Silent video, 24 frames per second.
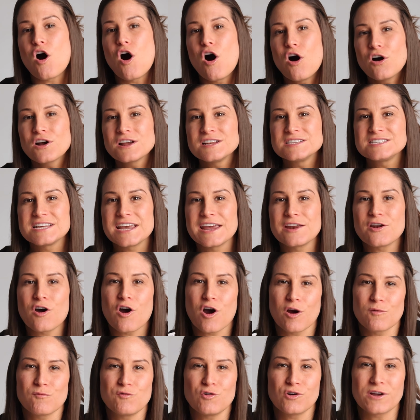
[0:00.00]
all contain
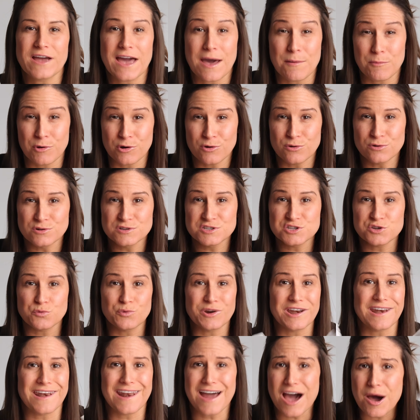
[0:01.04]
harmful chemicals you
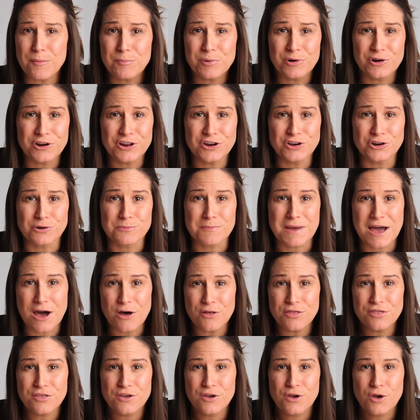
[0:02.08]
would not put in your
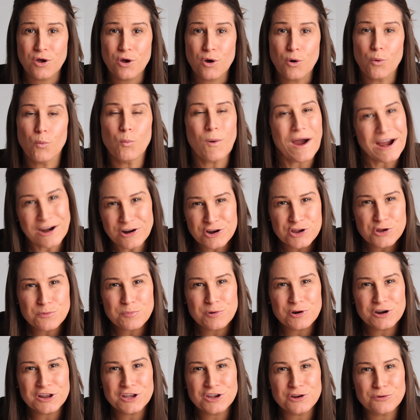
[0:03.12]
mouth, why are you
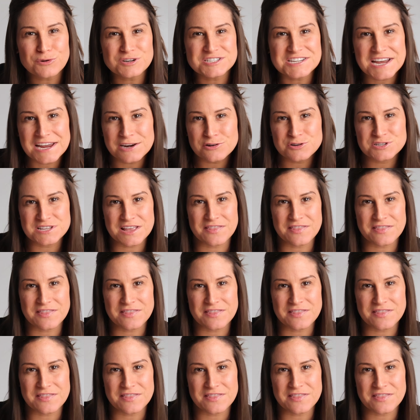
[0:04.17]
putting your retainers